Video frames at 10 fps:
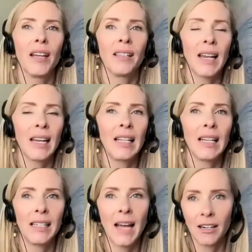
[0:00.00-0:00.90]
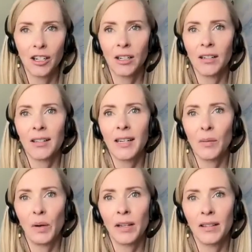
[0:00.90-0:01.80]
setting the intention to stay
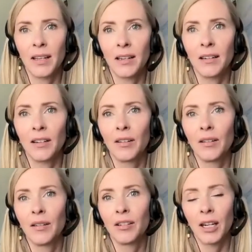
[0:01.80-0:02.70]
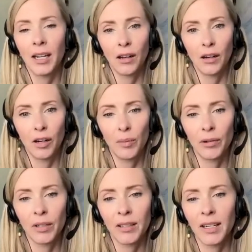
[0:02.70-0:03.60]
present, checking in on your
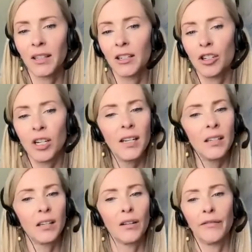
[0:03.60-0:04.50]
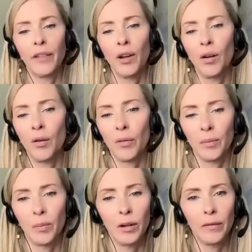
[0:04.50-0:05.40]
emotions, like the chi is going to flow
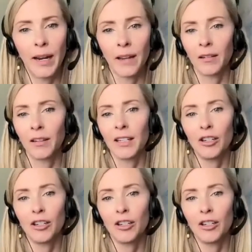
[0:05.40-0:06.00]
more regularly.